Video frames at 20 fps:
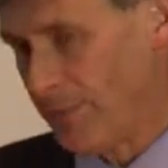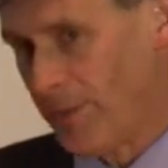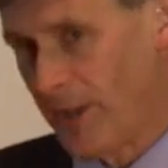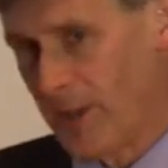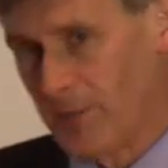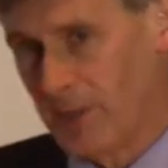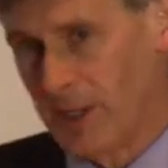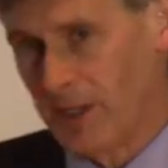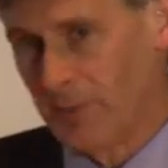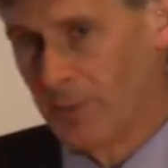
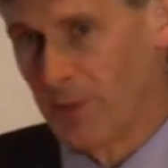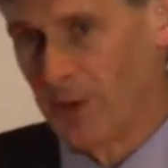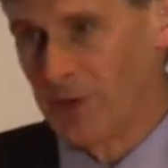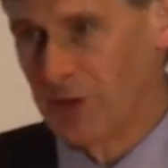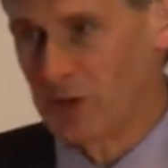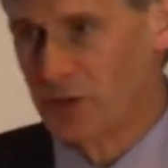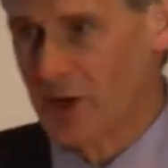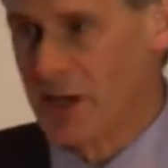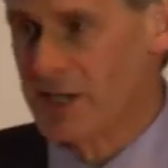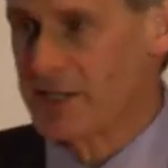but we're
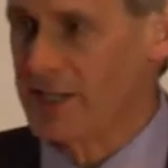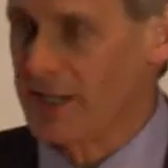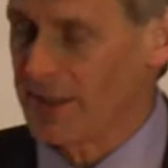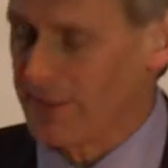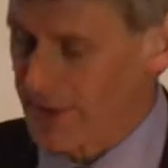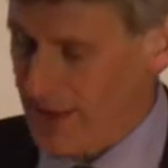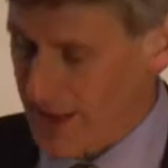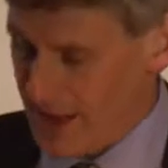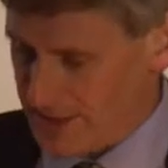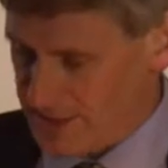addressing
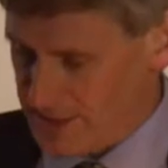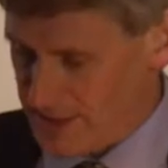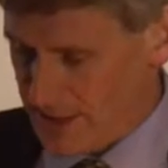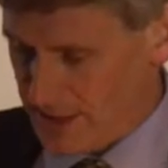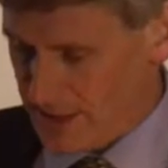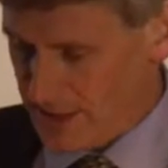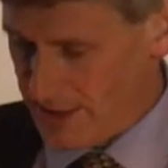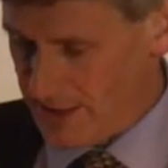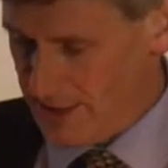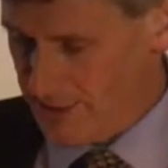that
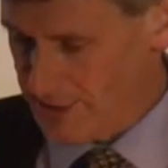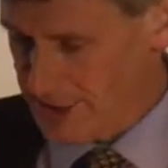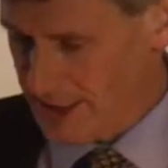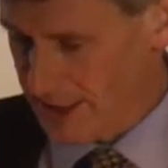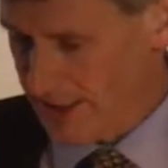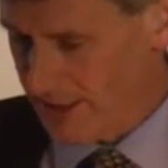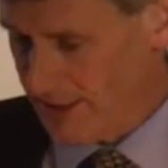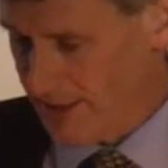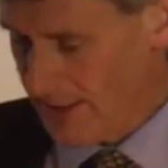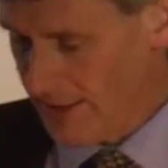
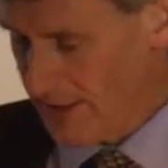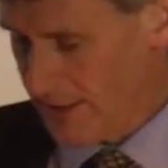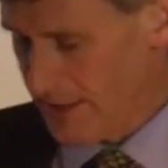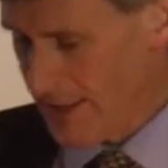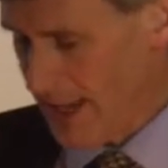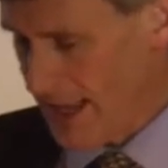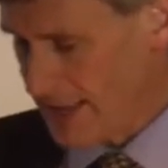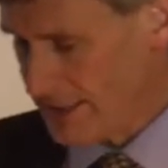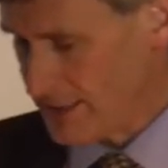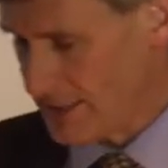using
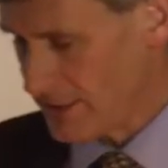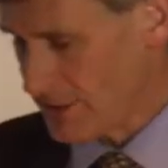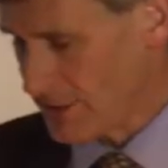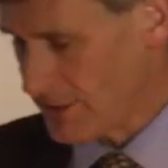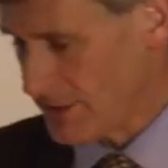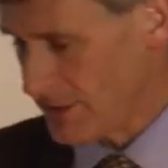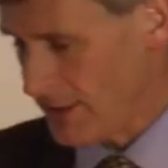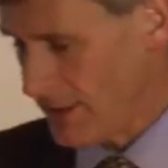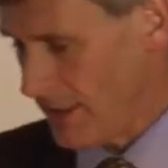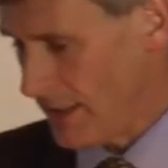
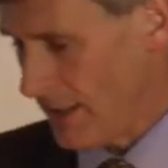lasers